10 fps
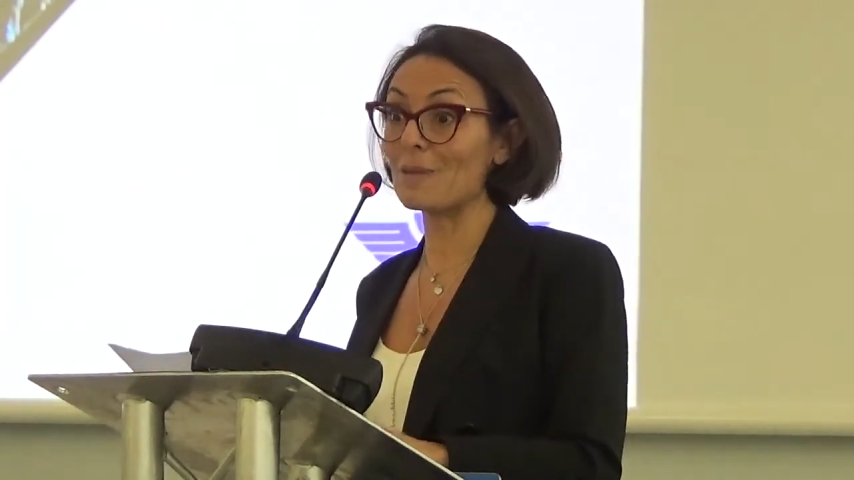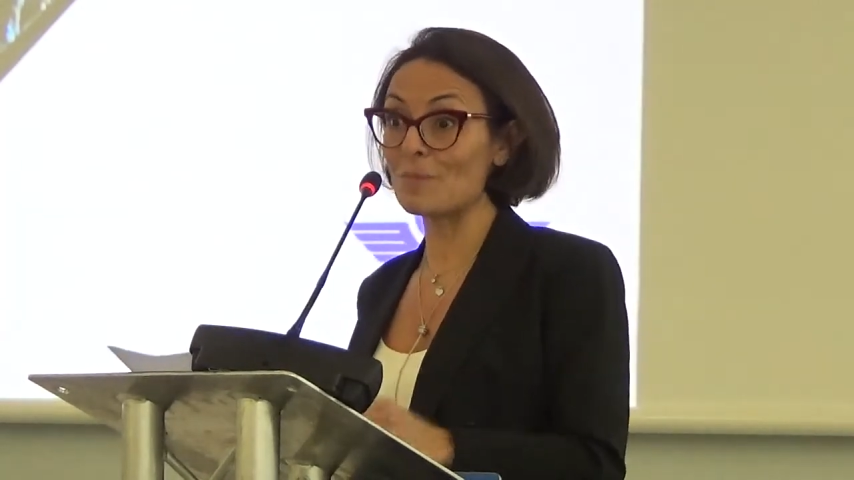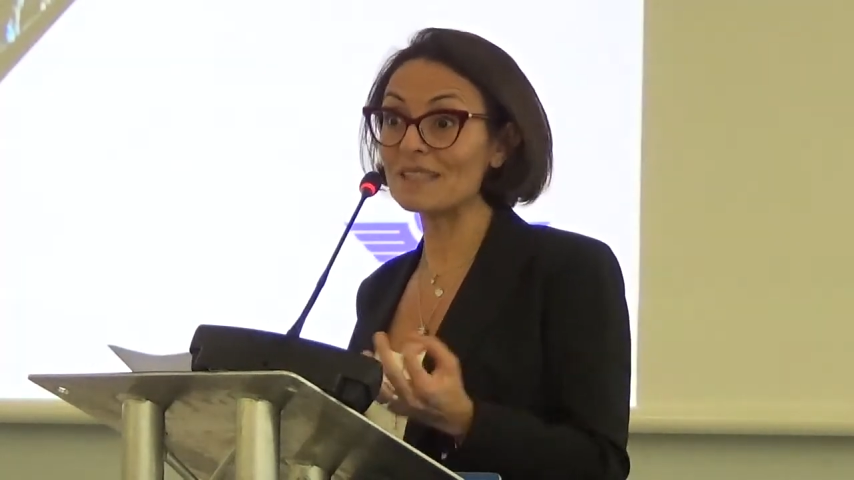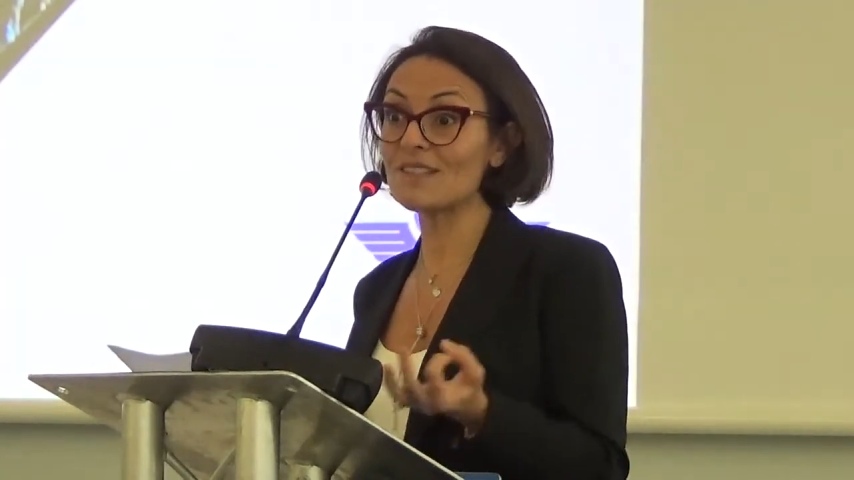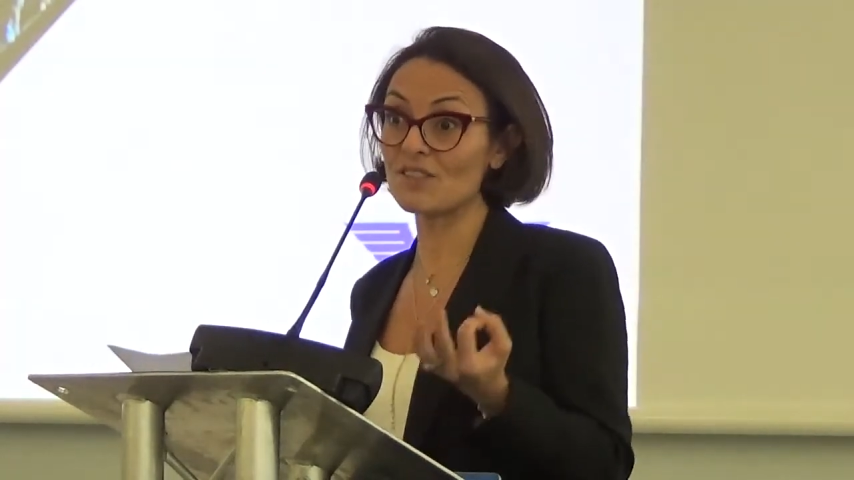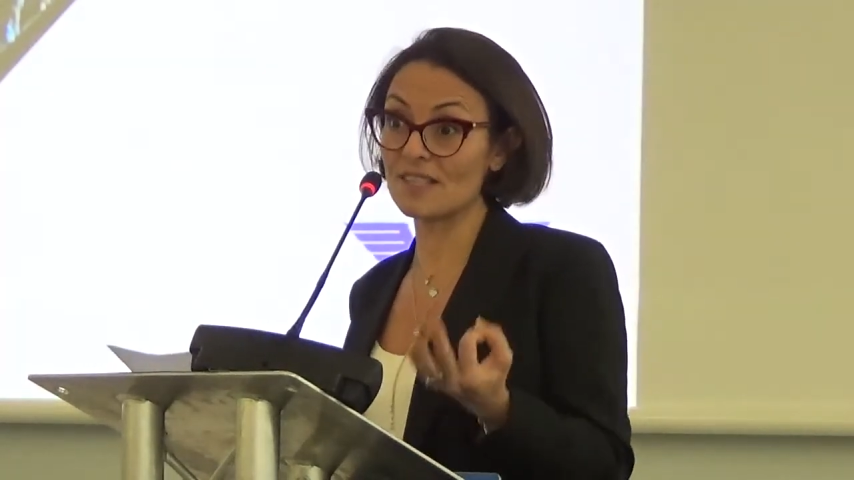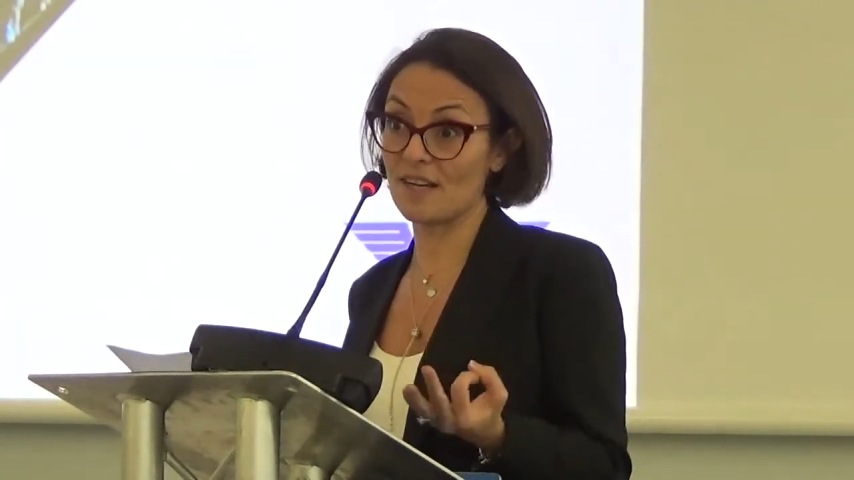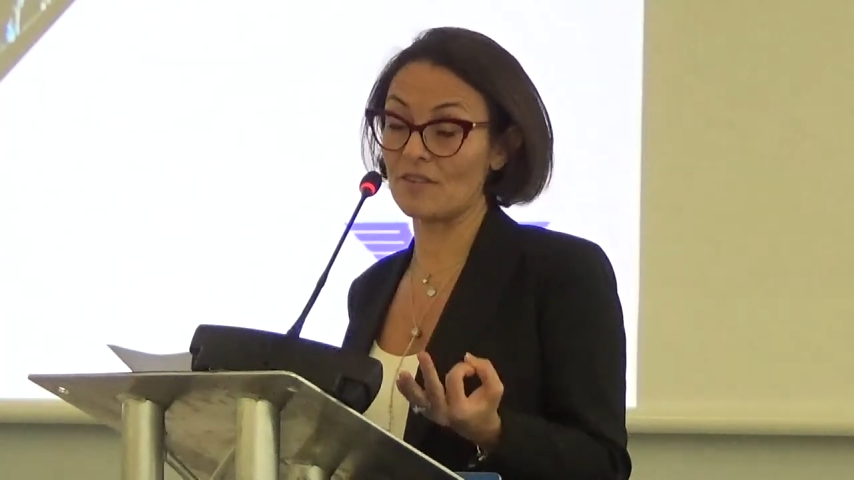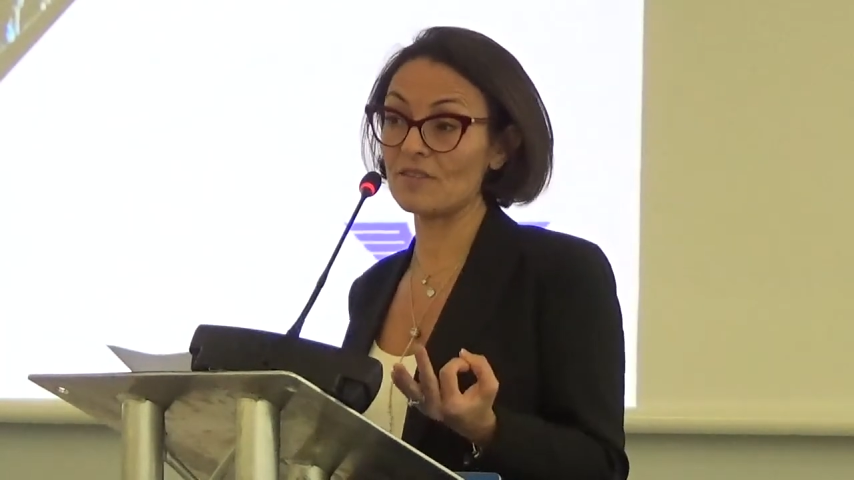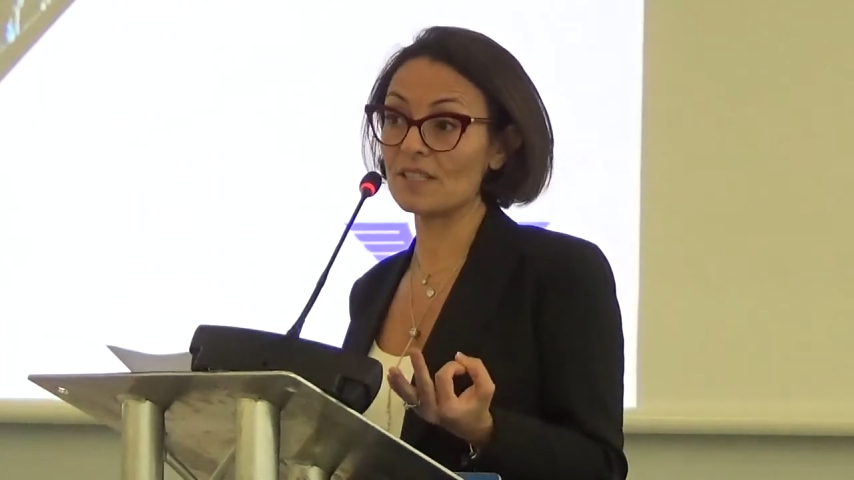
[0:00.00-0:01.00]
a better
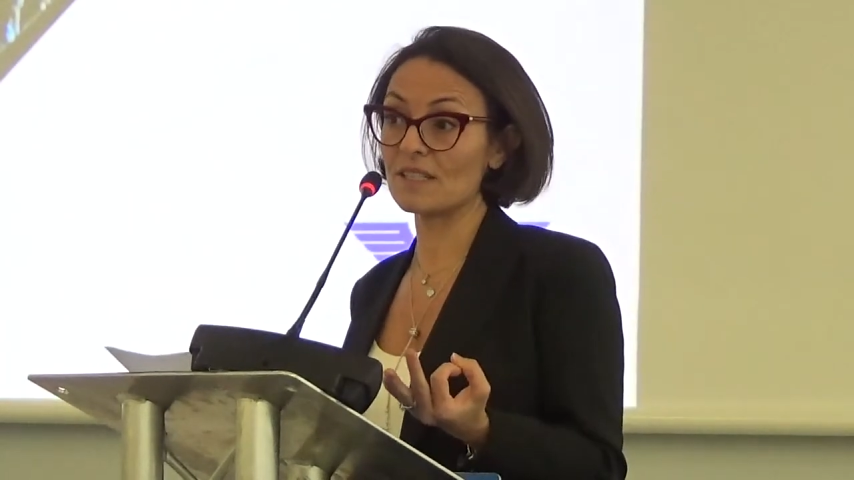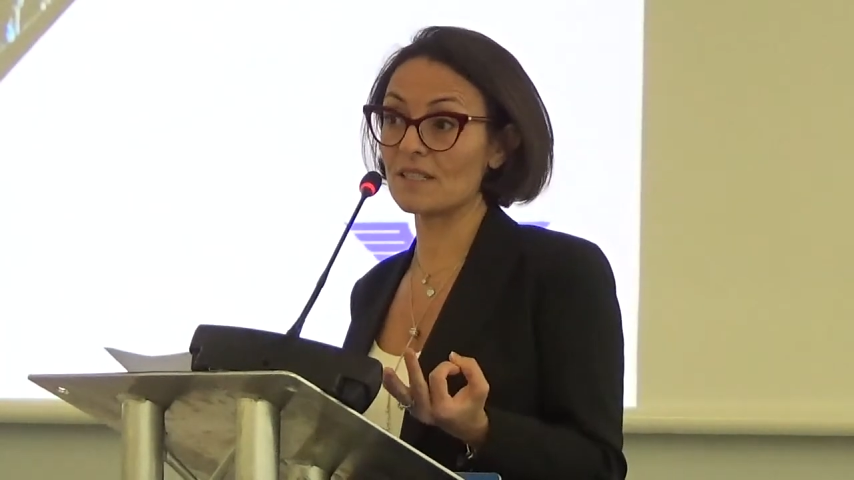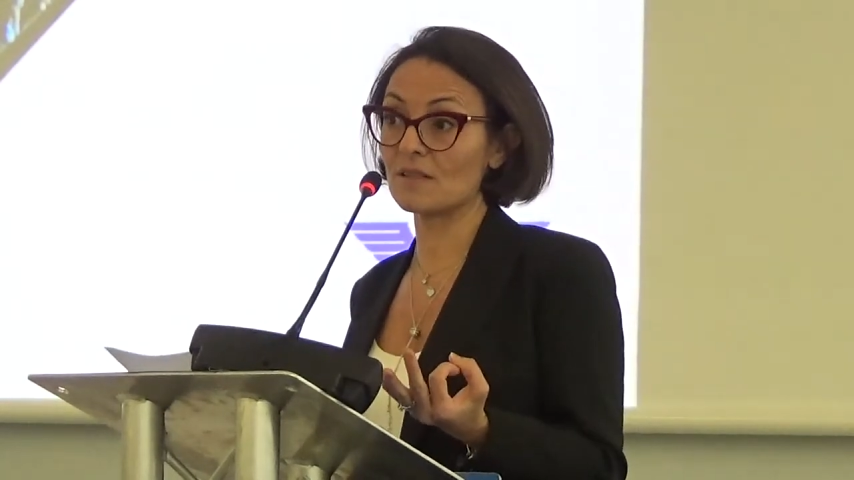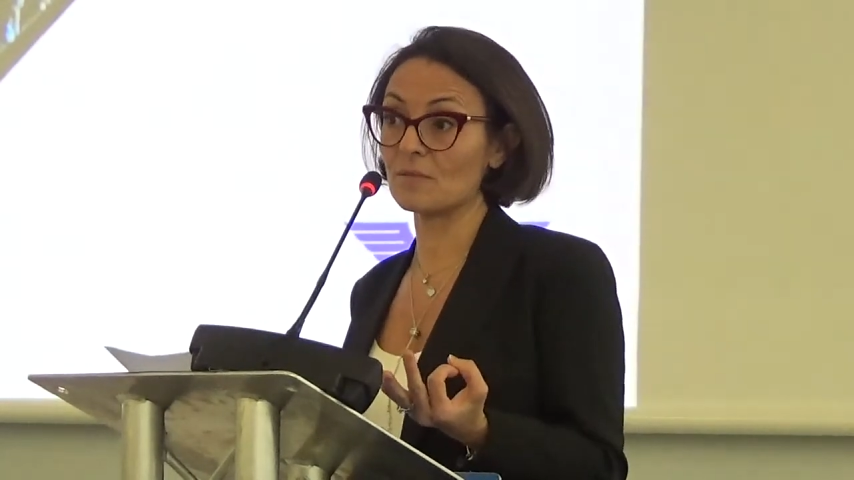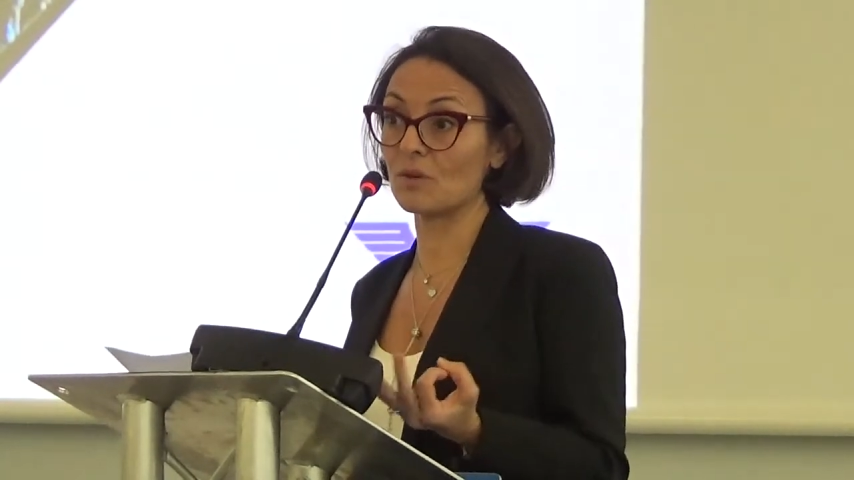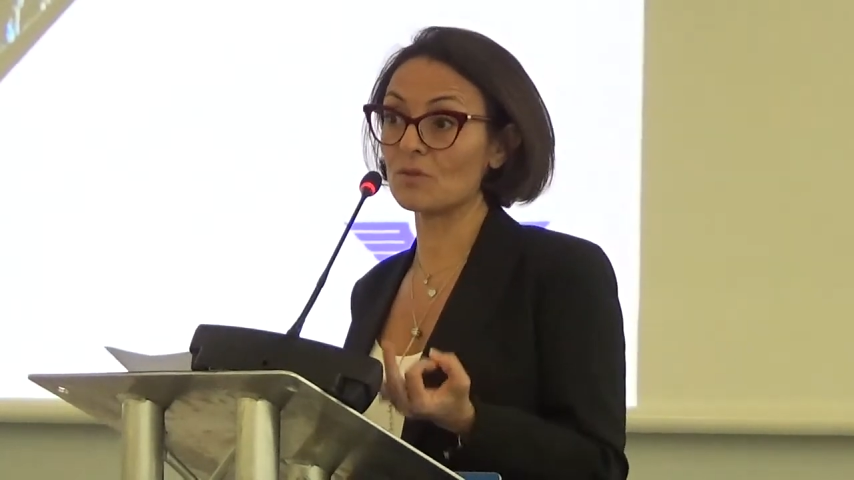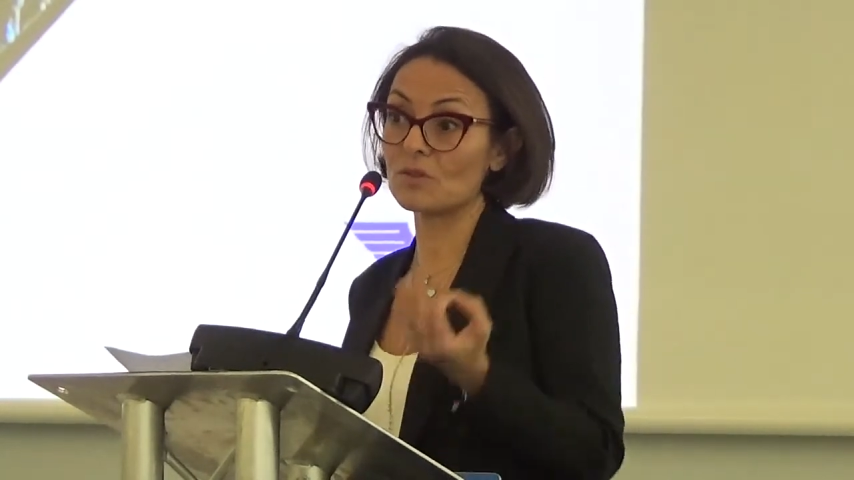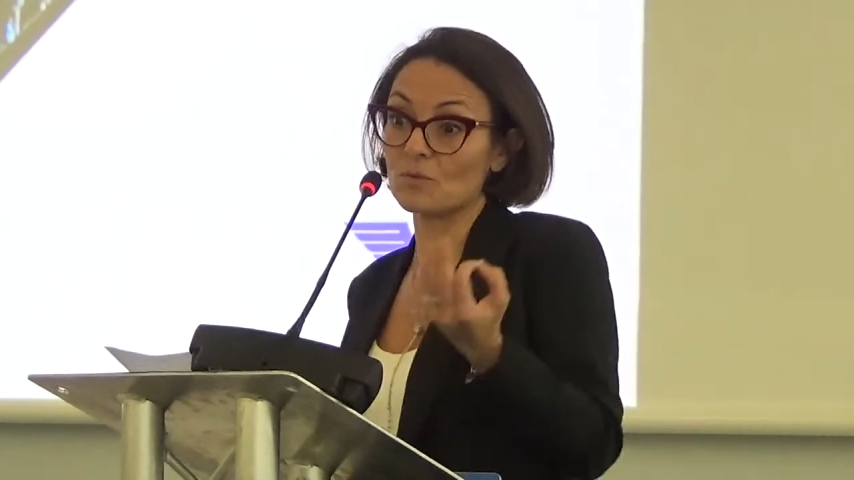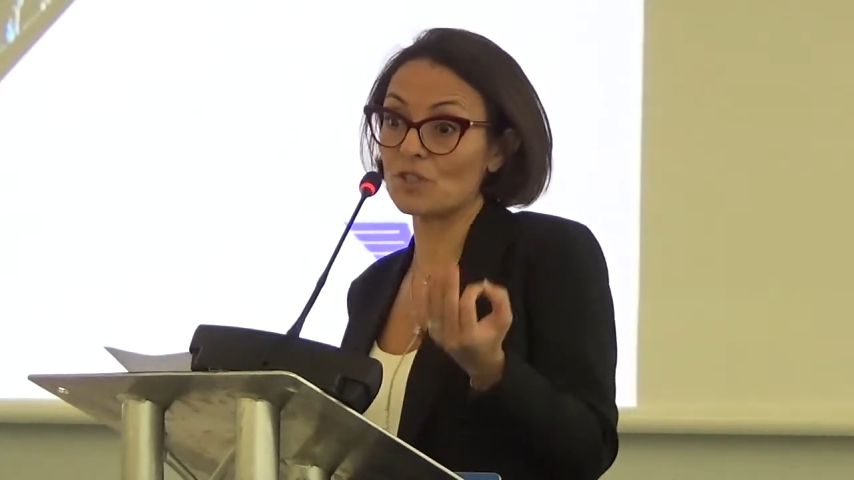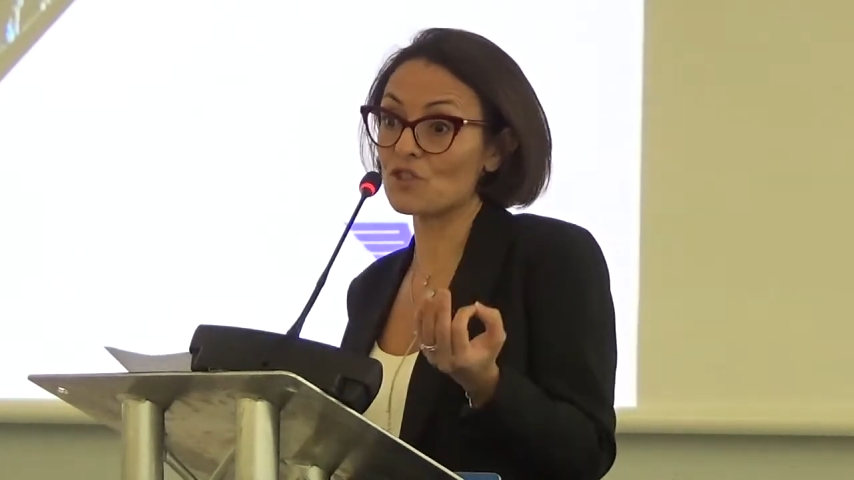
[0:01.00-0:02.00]
service
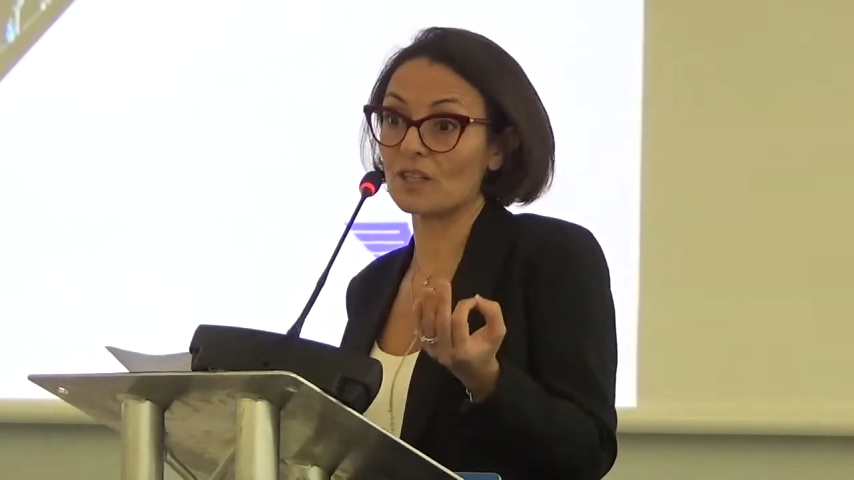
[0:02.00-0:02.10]
because